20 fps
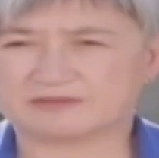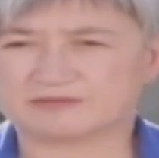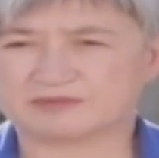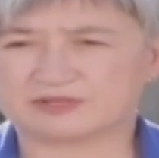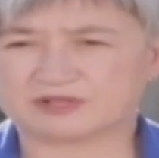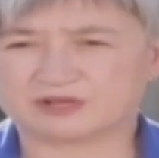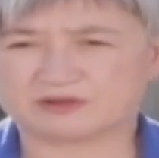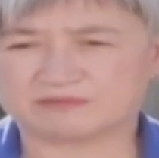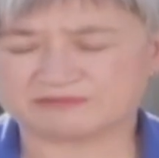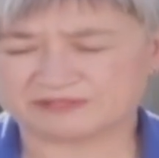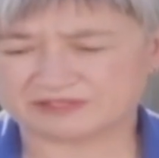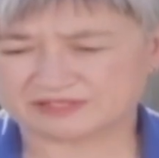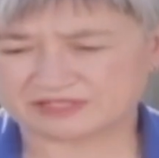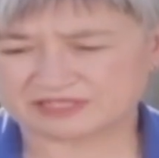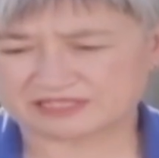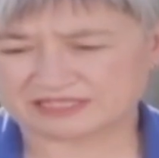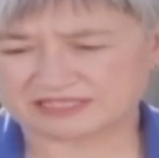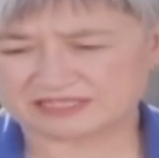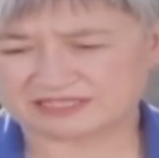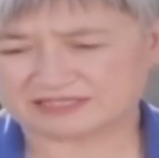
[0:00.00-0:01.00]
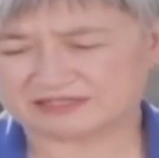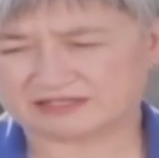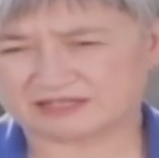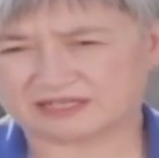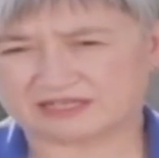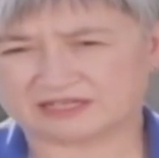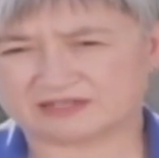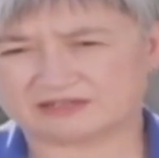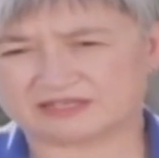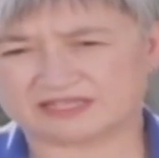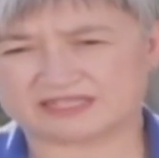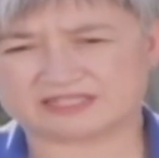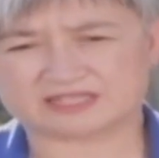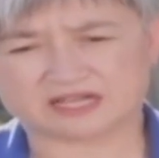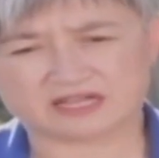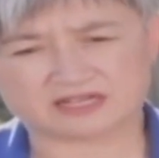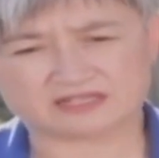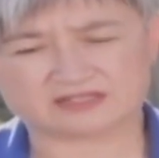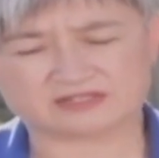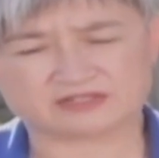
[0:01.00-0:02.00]
But obviously, these
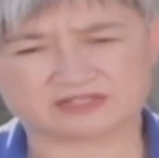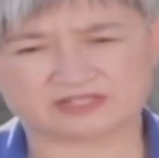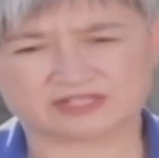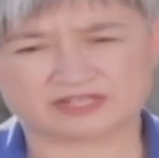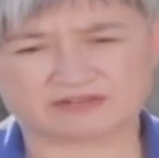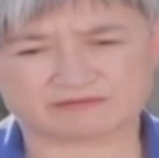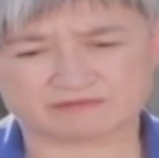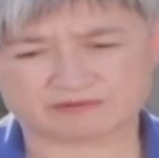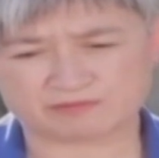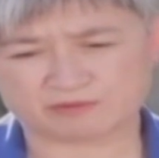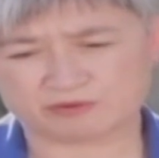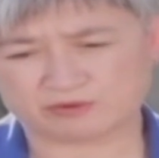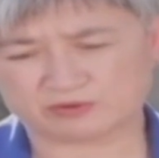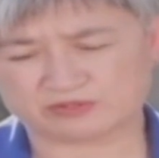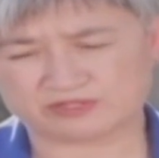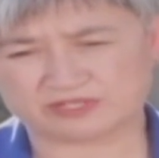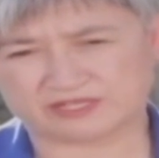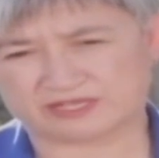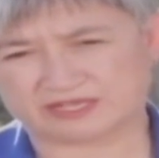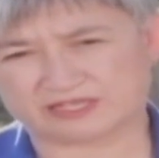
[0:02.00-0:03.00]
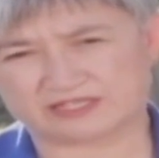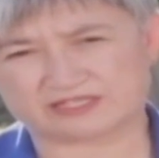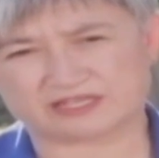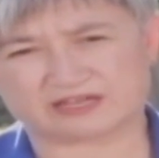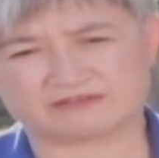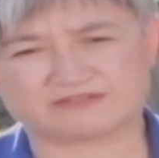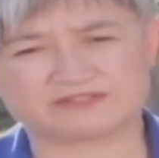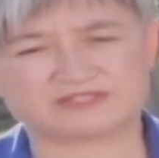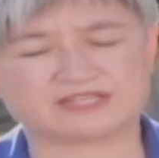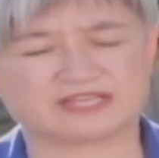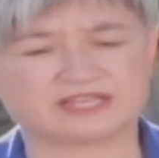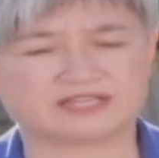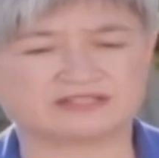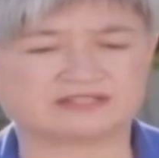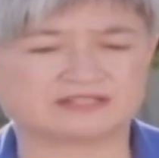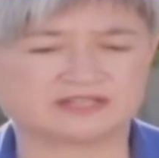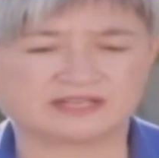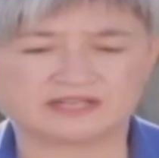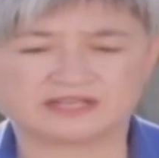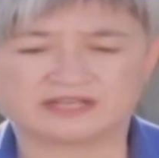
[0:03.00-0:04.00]
are concerning reports, and as I've said,